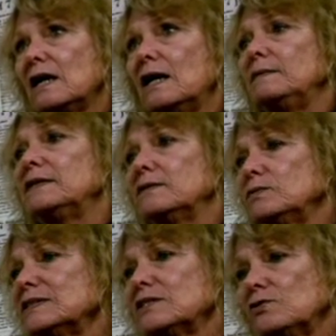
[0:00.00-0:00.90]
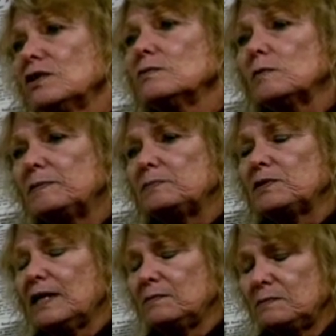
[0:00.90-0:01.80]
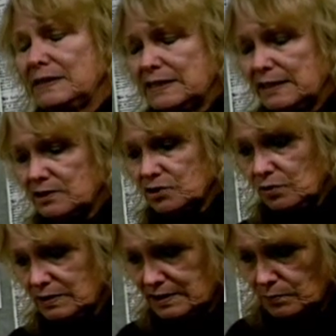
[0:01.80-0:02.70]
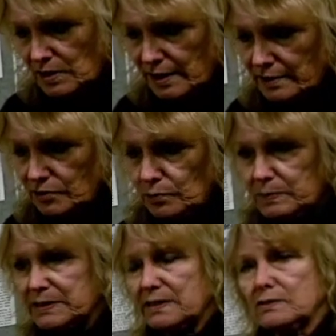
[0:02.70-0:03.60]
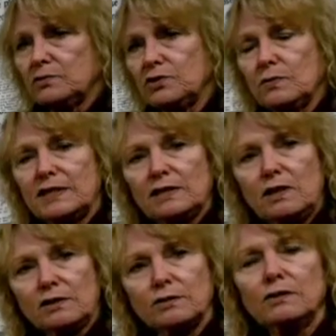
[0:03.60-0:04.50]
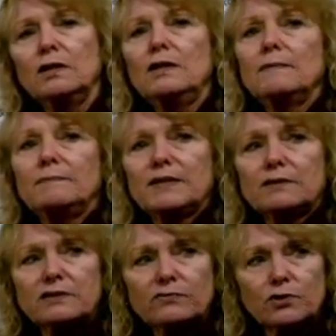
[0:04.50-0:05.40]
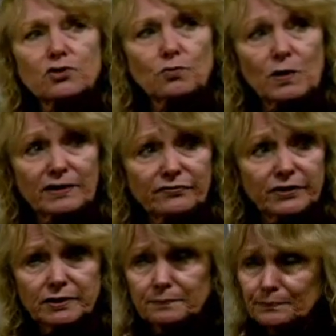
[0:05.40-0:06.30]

It was incredible. People came in my dad's store, said, we're not going to do business with you any longer because of what your wife did.